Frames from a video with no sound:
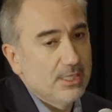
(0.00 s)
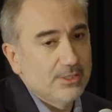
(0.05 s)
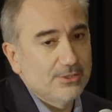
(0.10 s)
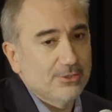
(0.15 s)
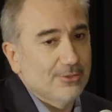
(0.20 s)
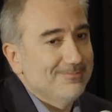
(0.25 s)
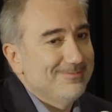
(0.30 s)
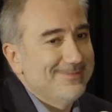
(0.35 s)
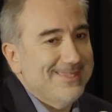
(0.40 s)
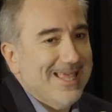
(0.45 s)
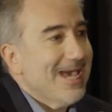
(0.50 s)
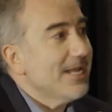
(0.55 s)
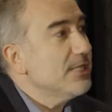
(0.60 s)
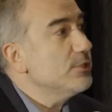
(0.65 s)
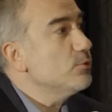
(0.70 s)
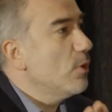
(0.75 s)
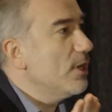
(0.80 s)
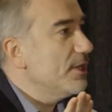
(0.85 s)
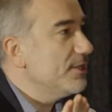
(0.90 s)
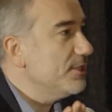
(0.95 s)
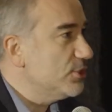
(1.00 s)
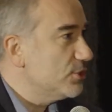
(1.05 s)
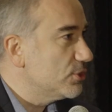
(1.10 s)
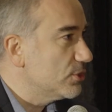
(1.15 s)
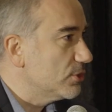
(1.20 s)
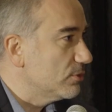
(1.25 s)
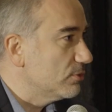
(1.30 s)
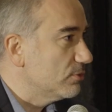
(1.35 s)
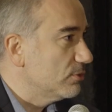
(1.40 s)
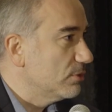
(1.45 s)
So that is one
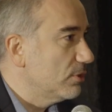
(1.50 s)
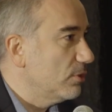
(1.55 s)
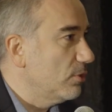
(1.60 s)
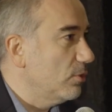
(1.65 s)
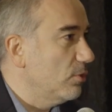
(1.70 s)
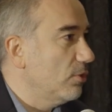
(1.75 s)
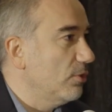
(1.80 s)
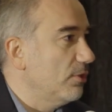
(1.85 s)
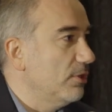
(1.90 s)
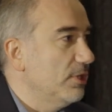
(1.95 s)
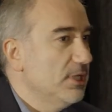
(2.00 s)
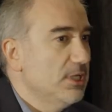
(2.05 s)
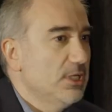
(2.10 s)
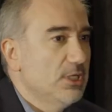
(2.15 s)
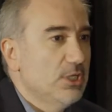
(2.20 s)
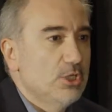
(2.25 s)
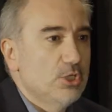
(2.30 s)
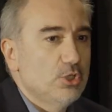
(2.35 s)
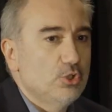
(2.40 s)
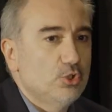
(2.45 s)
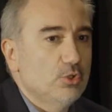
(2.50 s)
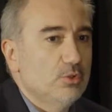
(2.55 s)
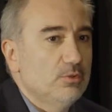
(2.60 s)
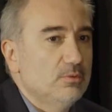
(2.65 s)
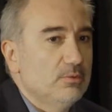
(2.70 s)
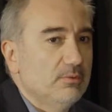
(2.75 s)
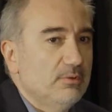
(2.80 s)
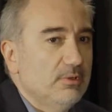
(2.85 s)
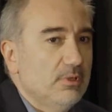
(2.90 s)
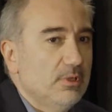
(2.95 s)
issue. Or
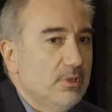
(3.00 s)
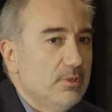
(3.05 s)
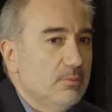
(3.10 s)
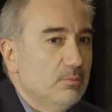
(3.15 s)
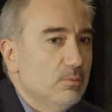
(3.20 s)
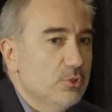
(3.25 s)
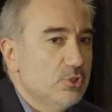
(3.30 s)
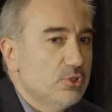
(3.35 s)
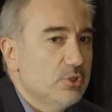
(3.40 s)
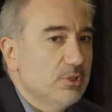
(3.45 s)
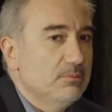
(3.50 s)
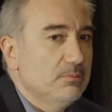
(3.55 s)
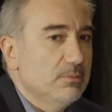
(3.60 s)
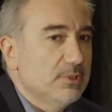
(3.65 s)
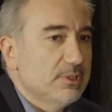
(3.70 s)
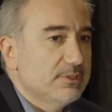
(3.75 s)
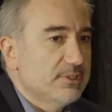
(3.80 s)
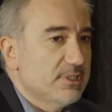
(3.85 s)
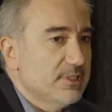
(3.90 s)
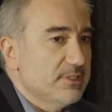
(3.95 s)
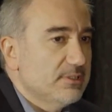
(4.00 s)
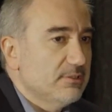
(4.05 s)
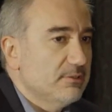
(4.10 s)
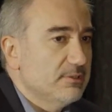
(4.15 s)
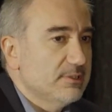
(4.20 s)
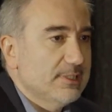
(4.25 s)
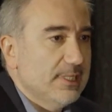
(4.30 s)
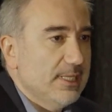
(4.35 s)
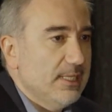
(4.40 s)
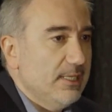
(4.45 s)
should Muslim
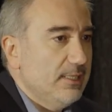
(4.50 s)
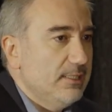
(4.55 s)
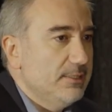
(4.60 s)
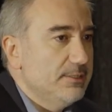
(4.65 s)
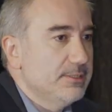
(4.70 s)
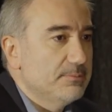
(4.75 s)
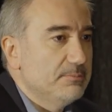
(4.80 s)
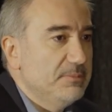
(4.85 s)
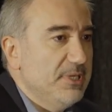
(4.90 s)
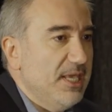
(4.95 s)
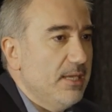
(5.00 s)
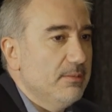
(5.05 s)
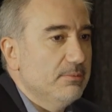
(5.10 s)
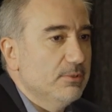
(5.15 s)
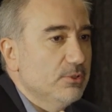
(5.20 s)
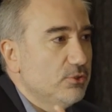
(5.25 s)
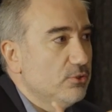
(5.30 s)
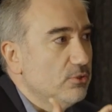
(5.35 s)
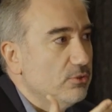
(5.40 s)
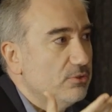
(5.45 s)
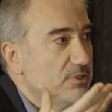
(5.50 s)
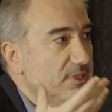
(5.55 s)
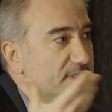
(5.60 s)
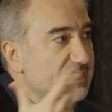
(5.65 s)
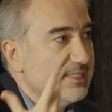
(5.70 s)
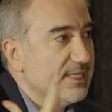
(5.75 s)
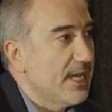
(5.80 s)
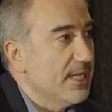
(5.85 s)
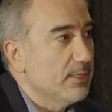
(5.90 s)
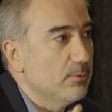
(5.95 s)
sisters, ladies, be able to
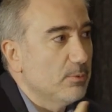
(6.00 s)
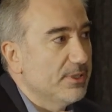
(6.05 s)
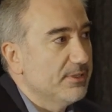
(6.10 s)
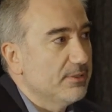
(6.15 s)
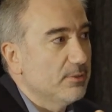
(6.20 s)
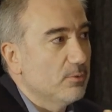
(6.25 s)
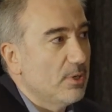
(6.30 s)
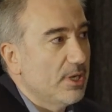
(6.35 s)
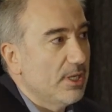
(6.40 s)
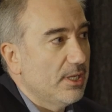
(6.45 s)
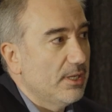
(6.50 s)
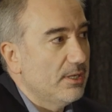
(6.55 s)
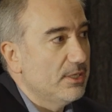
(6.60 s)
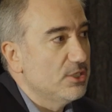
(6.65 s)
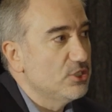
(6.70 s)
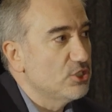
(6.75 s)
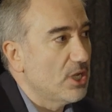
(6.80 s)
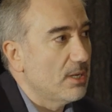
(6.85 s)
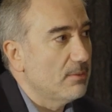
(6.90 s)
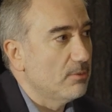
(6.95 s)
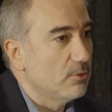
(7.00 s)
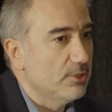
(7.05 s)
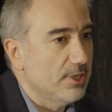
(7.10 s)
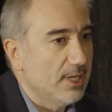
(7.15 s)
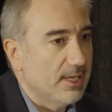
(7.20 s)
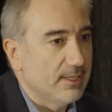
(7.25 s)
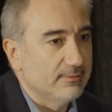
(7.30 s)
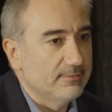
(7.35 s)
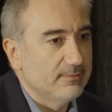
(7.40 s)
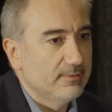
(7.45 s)
decide whether wear hijab or
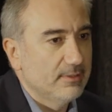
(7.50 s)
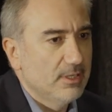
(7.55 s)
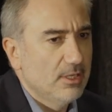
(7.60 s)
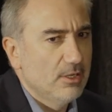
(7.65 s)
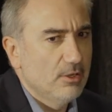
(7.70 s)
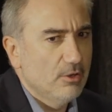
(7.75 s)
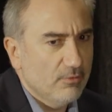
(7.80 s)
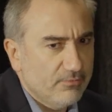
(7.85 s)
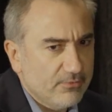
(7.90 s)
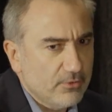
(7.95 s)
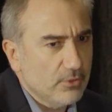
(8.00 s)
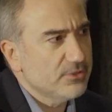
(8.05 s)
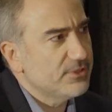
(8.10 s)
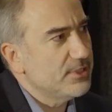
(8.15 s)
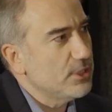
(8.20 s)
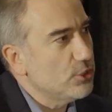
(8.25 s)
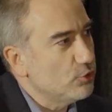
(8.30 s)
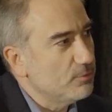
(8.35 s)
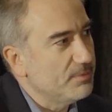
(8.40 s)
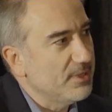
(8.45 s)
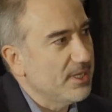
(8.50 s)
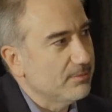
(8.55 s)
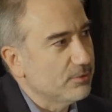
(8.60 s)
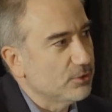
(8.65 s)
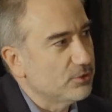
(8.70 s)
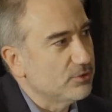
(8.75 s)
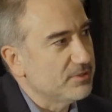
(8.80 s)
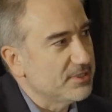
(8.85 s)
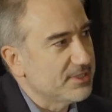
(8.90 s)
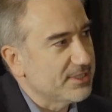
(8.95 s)
not? Of course they should be
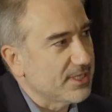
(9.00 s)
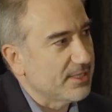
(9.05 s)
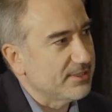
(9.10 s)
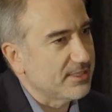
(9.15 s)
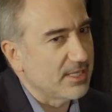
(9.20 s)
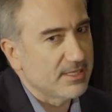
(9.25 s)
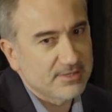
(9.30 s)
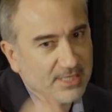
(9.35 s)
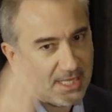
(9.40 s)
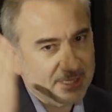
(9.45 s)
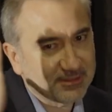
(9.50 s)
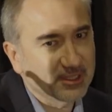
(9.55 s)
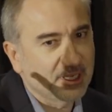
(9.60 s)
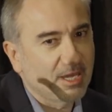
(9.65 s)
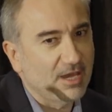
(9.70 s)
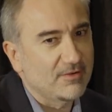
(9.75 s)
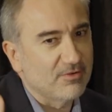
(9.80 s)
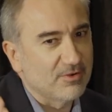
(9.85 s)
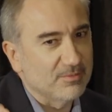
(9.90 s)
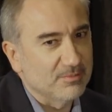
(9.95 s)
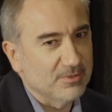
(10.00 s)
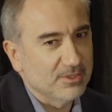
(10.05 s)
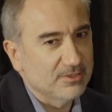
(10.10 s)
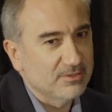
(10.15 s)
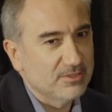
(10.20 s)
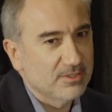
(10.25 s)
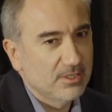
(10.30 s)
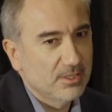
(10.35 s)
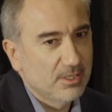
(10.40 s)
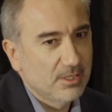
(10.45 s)
able to decide that, not the
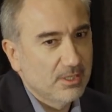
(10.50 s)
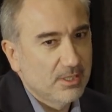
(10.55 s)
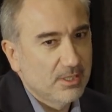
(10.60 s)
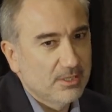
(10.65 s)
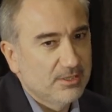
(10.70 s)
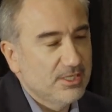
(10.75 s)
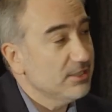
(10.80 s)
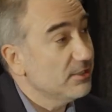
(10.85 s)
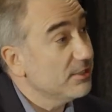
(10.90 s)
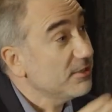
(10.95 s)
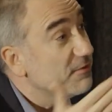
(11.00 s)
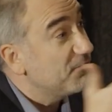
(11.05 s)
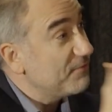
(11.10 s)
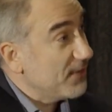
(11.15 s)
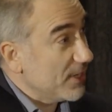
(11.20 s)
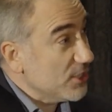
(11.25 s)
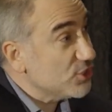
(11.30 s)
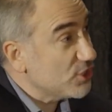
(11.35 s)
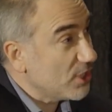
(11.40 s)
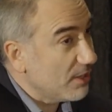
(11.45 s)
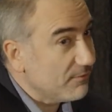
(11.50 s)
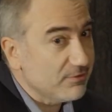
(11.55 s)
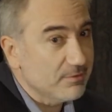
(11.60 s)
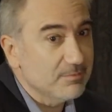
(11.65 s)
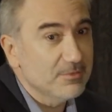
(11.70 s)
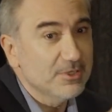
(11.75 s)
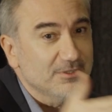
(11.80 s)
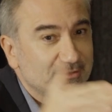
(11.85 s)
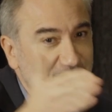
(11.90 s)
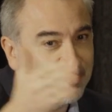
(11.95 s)
government. Neither the French
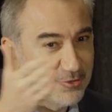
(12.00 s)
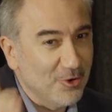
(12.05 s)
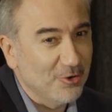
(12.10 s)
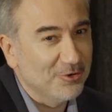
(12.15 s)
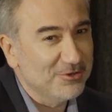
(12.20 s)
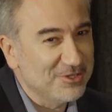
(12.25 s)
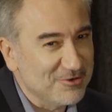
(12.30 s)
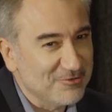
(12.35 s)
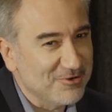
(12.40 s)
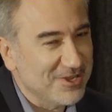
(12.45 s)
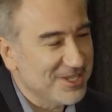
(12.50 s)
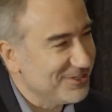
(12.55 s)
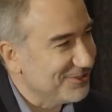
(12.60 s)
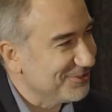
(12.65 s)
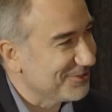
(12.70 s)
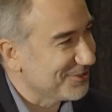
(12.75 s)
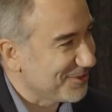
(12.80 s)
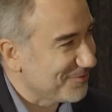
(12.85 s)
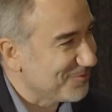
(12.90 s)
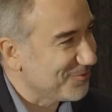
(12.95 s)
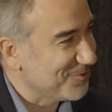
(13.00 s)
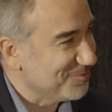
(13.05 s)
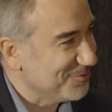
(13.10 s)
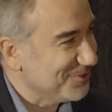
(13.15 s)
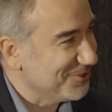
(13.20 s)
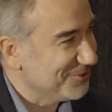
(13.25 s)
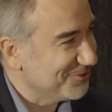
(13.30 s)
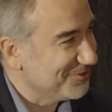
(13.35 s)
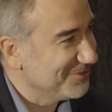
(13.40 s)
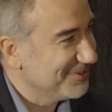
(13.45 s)
government nor the Iranian
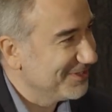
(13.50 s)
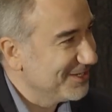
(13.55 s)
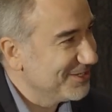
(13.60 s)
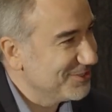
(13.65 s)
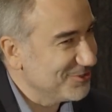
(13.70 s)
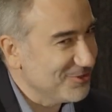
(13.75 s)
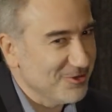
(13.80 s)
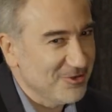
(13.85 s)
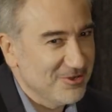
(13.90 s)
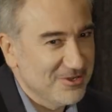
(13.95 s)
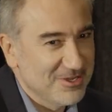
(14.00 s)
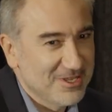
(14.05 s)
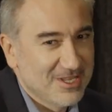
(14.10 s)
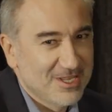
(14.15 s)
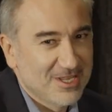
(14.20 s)
government, you know?